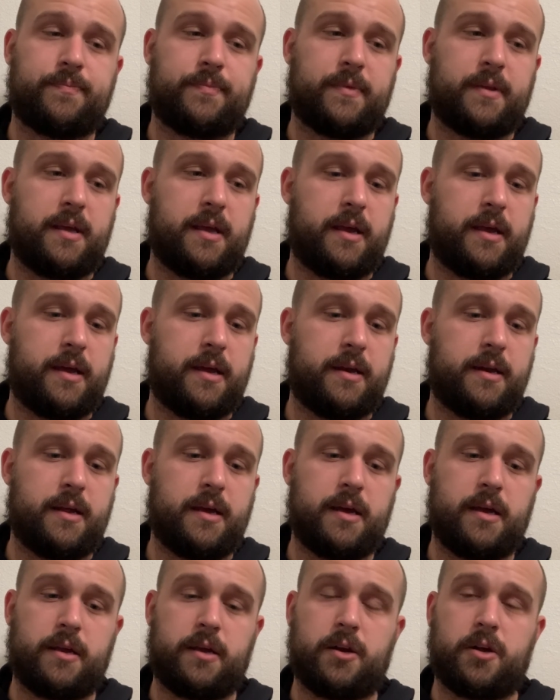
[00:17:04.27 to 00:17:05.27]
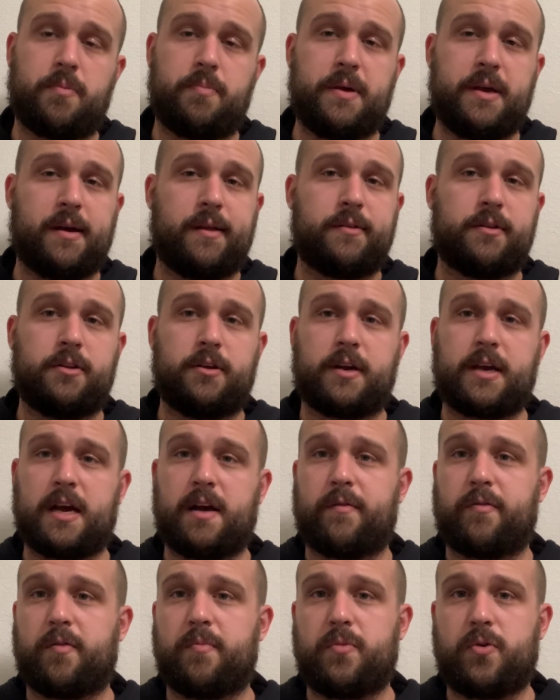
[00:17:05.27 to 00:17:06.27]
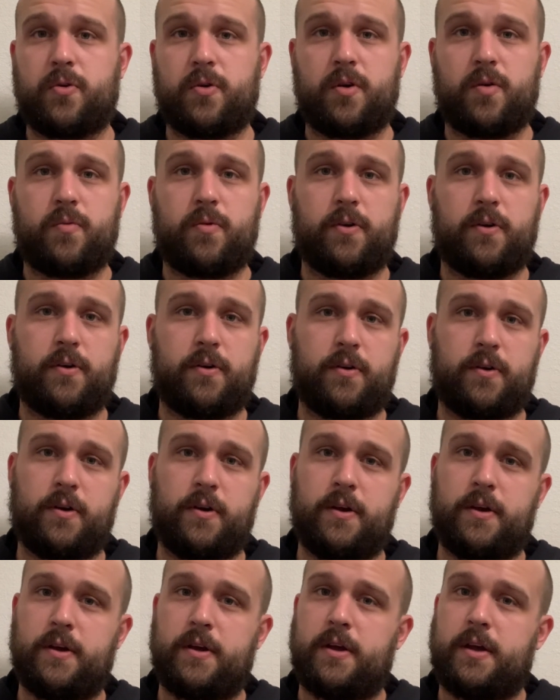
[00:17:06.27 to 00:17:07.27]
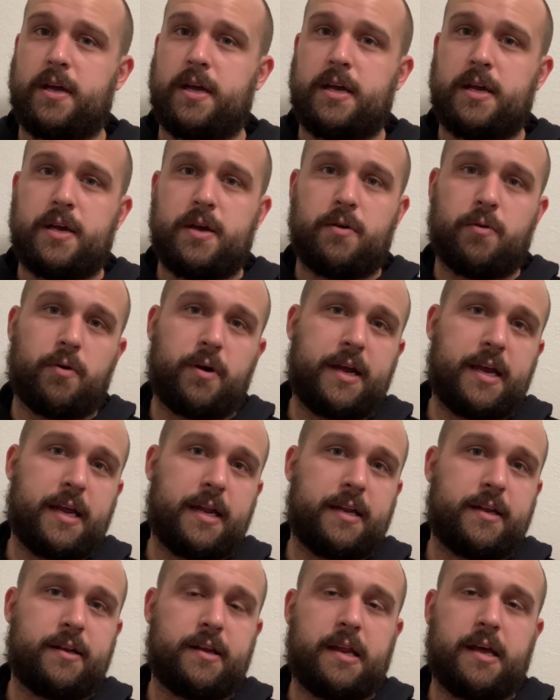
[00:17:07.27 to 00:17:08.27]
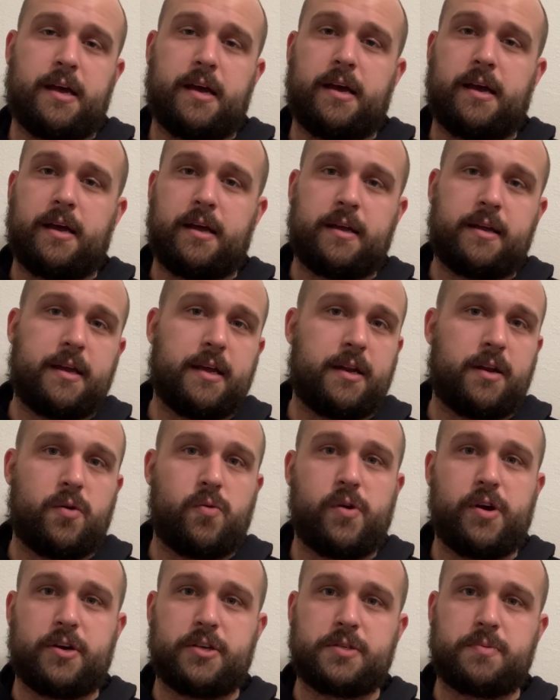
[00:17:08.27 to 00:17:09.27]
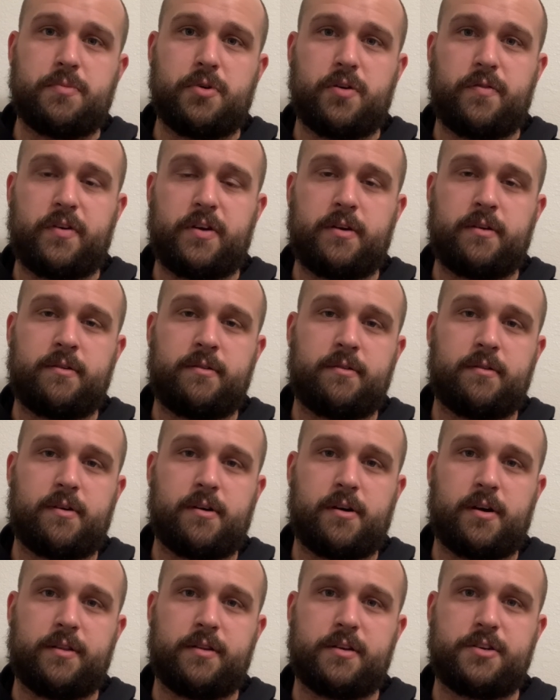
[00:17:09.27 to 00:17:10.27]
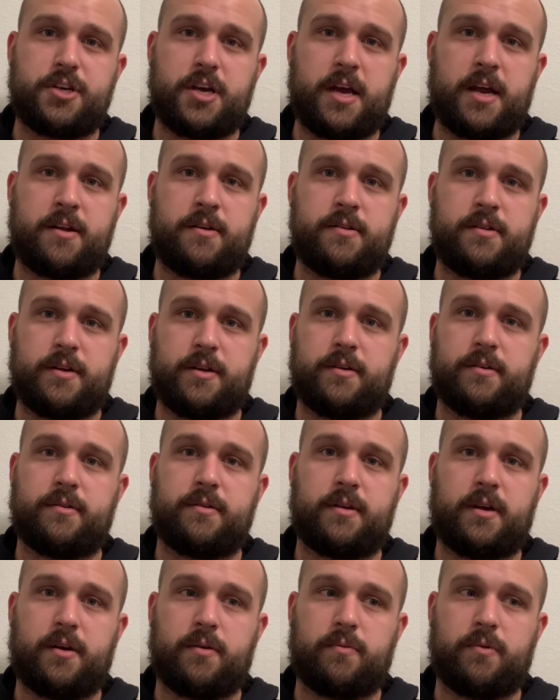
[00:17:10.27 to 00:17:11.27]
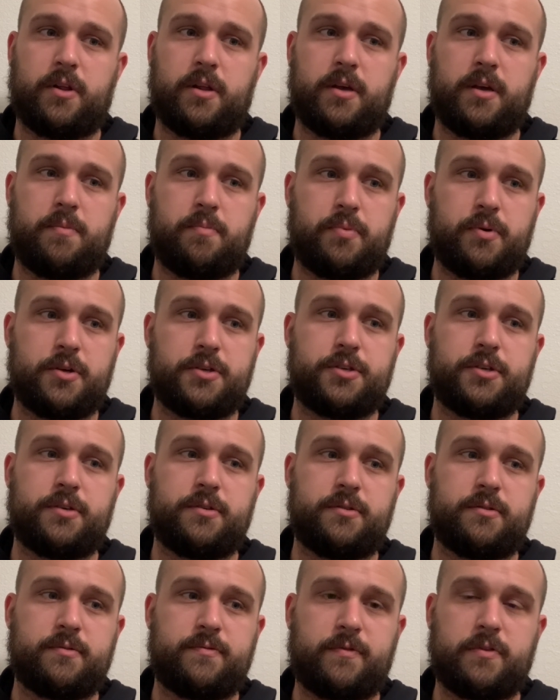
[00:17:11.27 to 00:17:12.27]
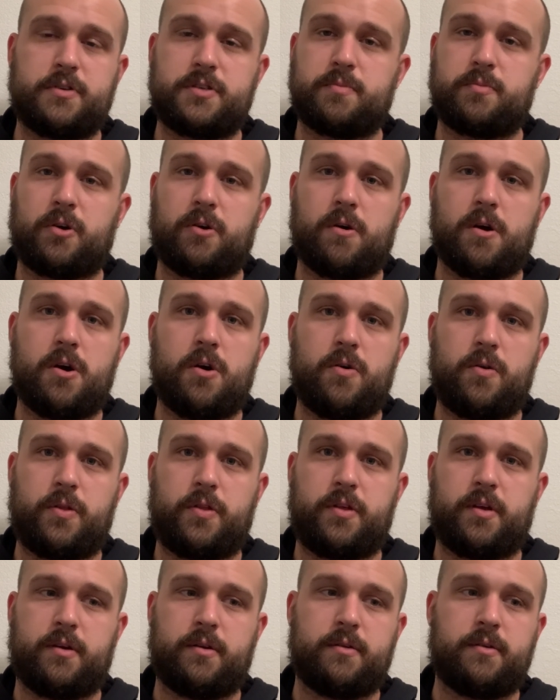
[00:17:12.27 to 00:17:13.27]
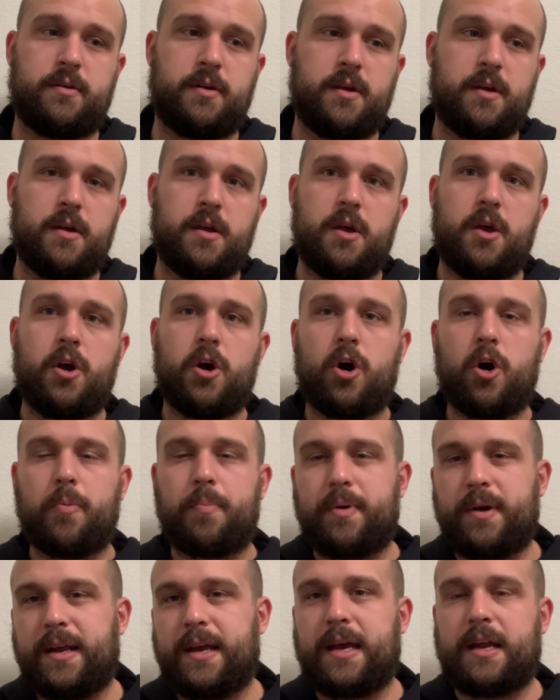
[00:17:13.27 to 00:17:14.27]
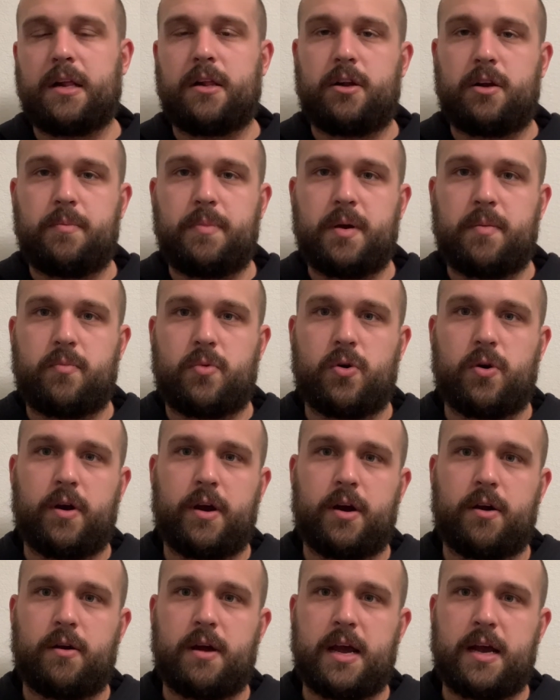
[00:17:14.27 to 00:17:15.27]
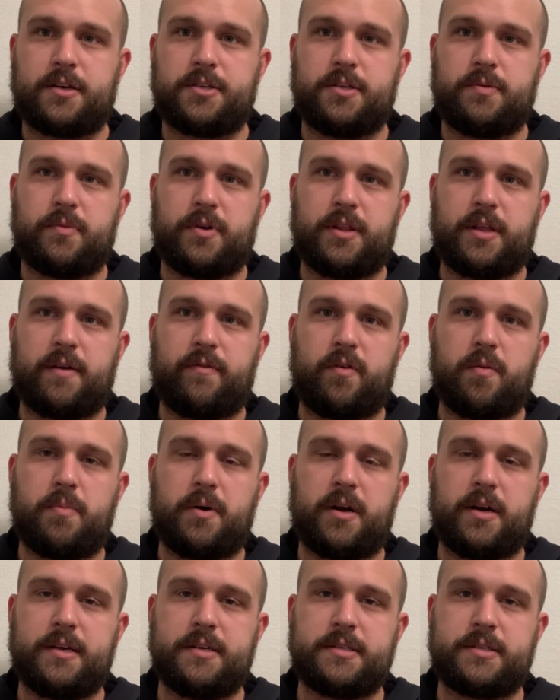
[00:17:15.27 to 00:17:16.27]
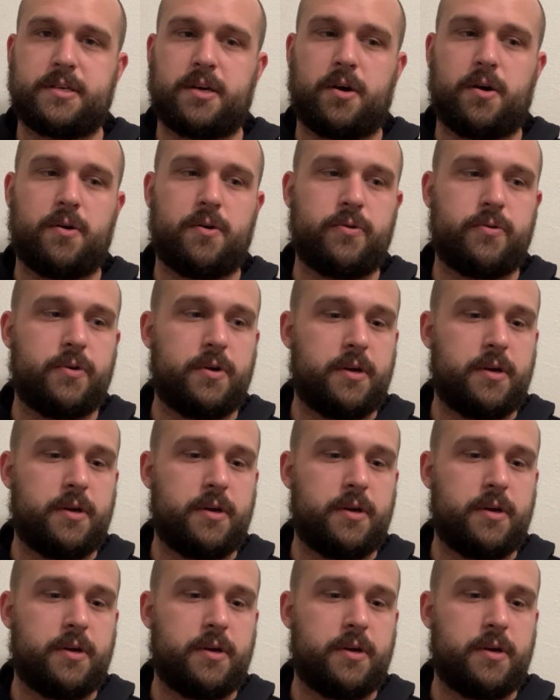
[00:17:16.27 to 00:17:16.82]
and be on the lookout for more. We're getting the wheels moving on the channel, and really pushing for some growth, and hoping to get a little bit more interaction with everybody. So